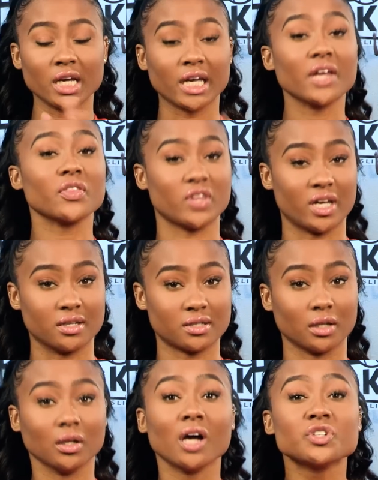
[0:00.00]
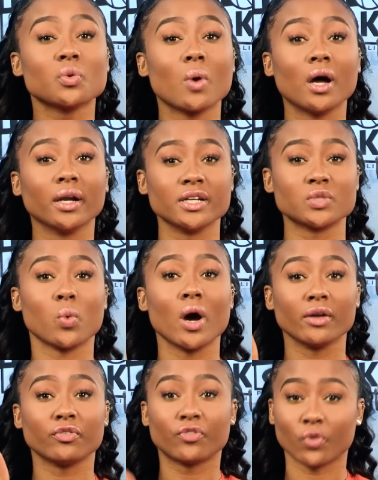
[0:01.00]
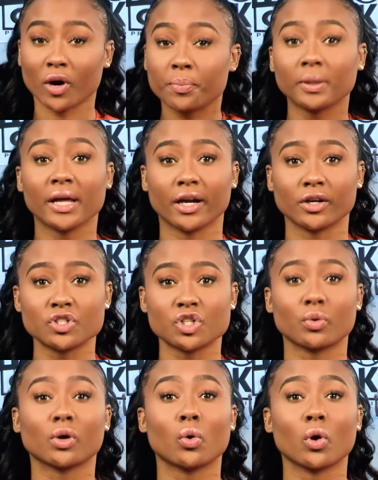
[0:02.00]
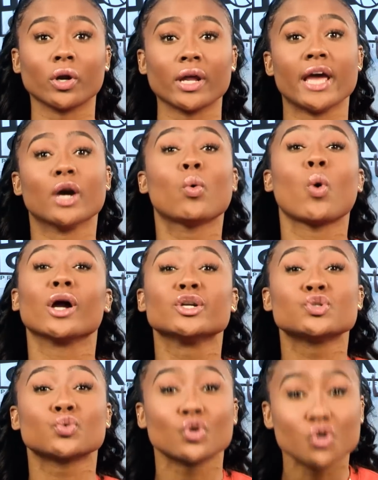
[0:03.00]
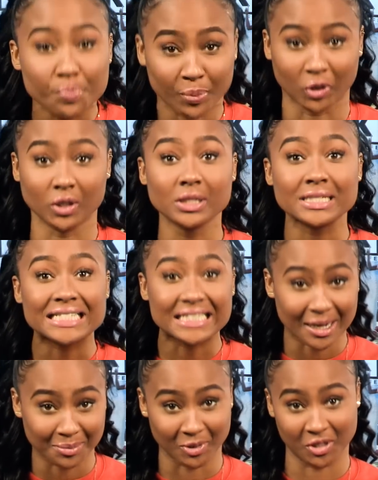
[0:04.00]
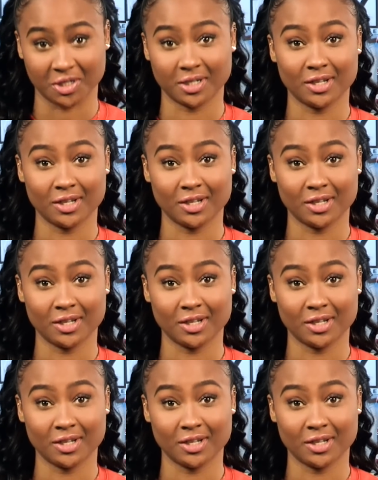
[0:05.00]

Get this, Olajuwon is one of 4 players to record a quadruple-double,